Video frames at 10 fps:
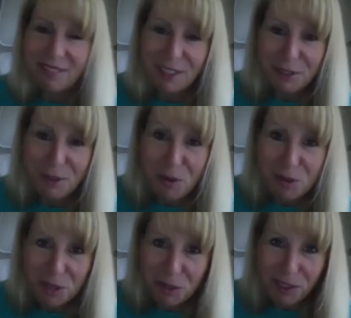no
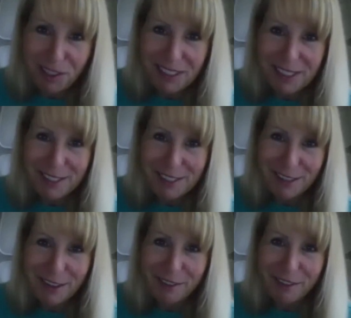shortage
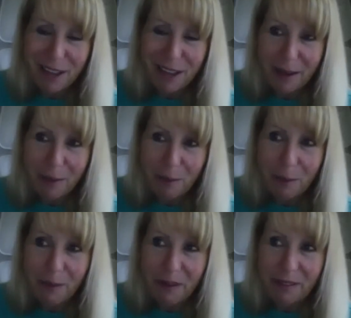of that,
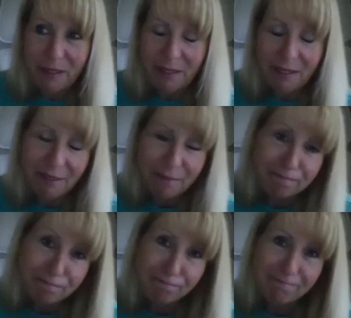but
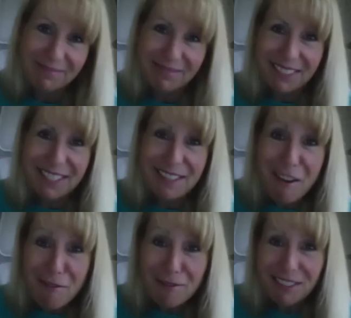you
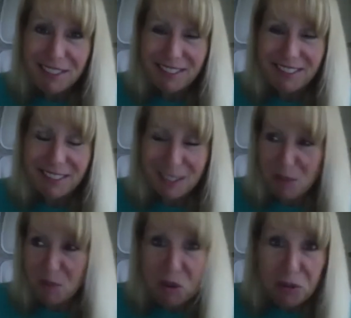know, you
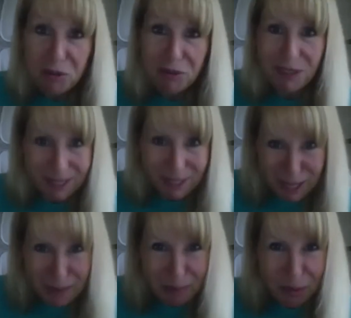move, you
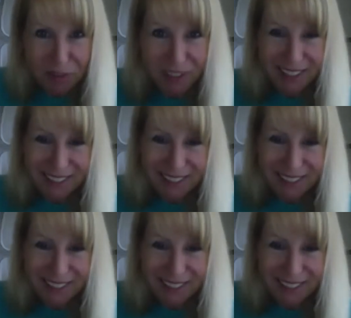keep moving.